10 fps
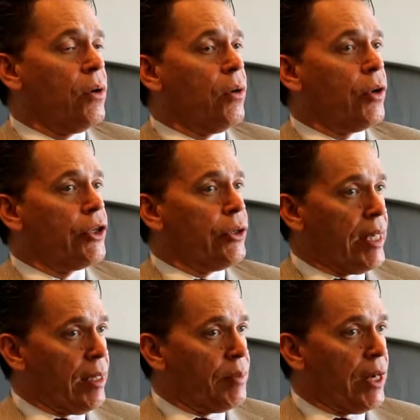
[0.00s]
or your
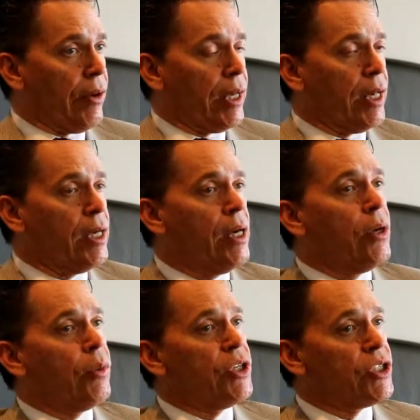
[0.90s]
hip area.
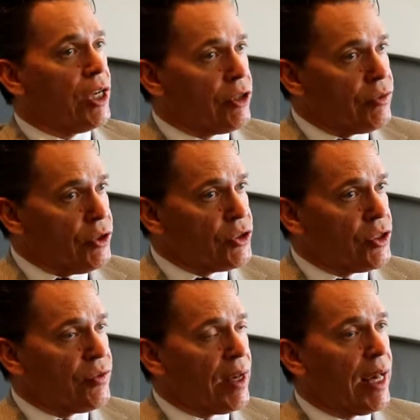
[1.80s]
We centrifuge
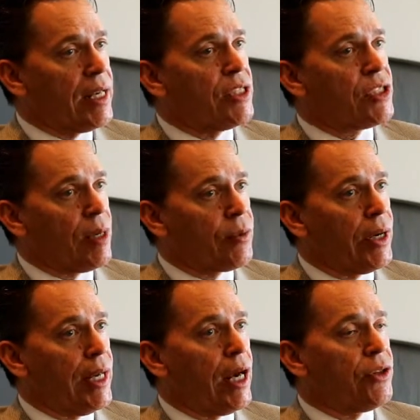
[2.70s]
the fat and
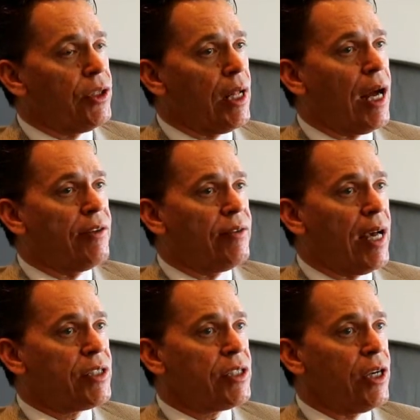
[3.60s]
separate out the live
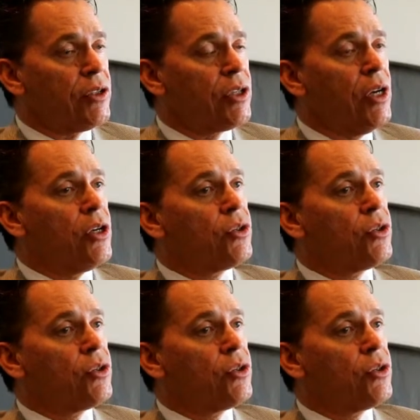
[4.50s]
fat cells.